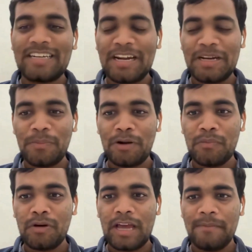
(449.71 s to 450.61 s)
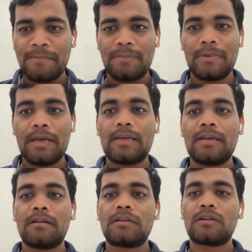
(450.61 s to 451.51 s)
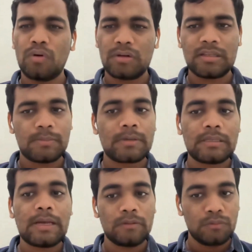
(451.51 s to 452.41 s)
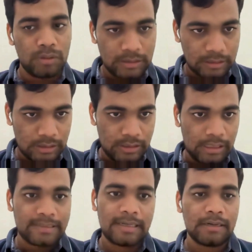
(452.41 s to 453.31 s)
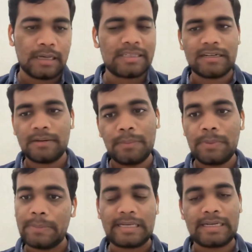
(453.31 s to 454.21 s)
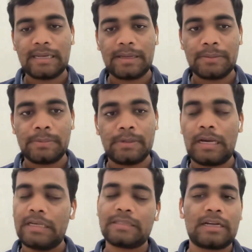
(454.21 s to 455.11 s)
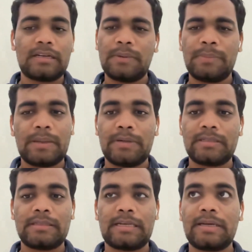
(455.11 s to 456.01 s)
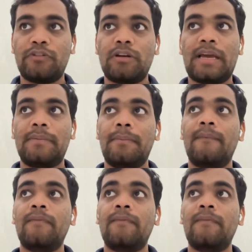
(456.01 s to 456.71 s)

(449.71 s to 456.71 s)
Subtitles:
turning point would have been my courses, because I was doing, I started my preparation second full time.